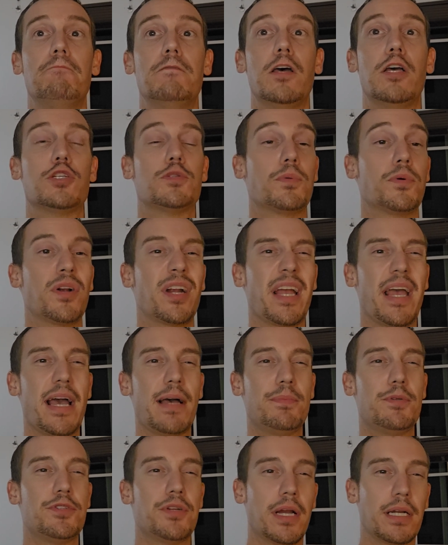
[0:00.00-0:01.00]
exploring
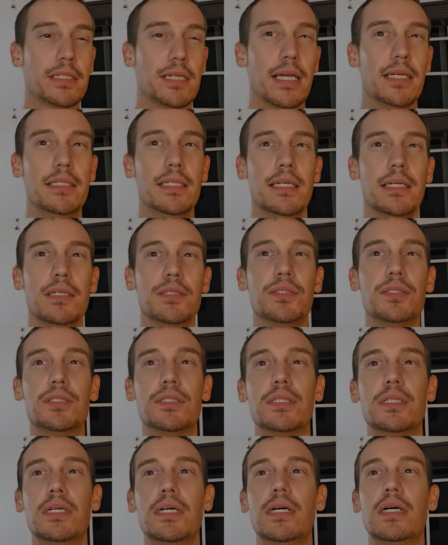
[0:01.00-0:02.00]
abstract ideas,
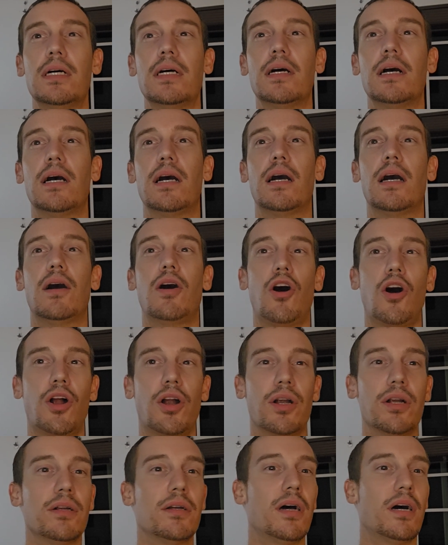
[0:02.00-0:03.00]

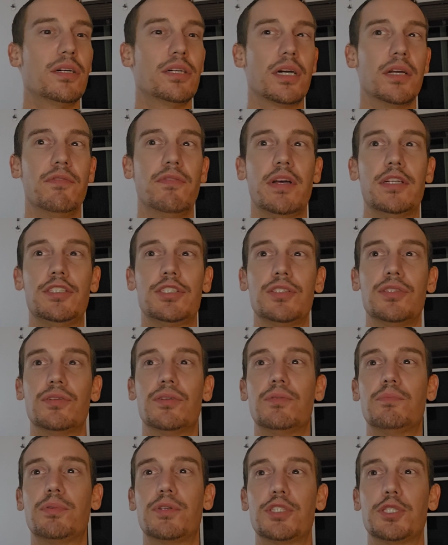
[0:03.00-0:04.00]
art,
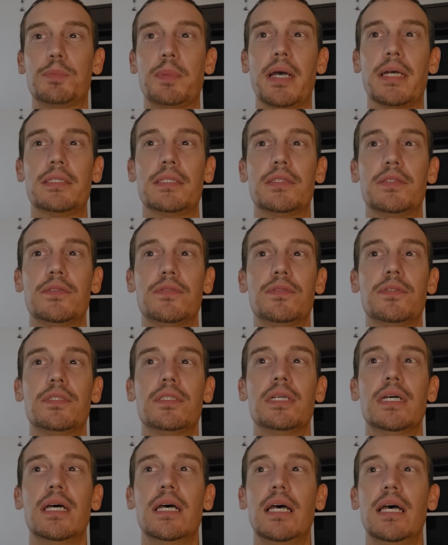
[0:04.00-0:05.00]
unconventional perspectives.
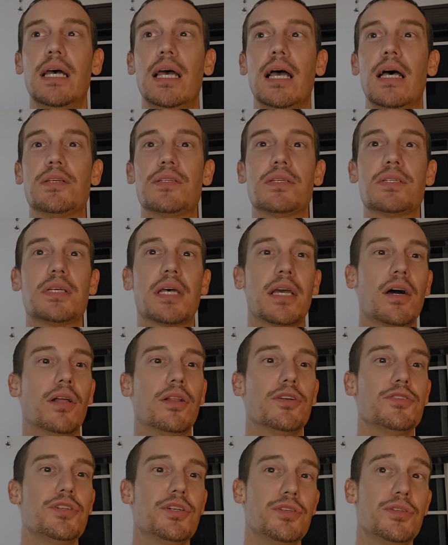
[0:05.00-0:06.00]
As a
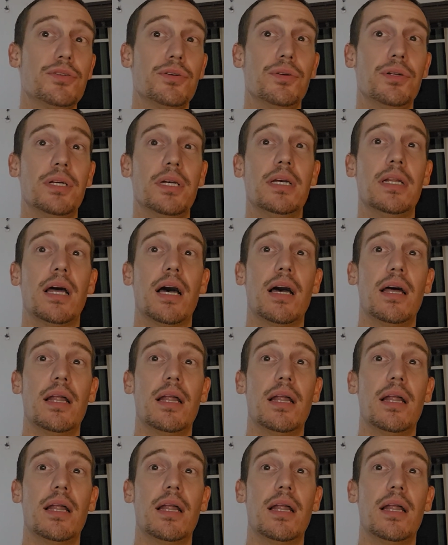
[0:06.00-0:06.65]
psychology student,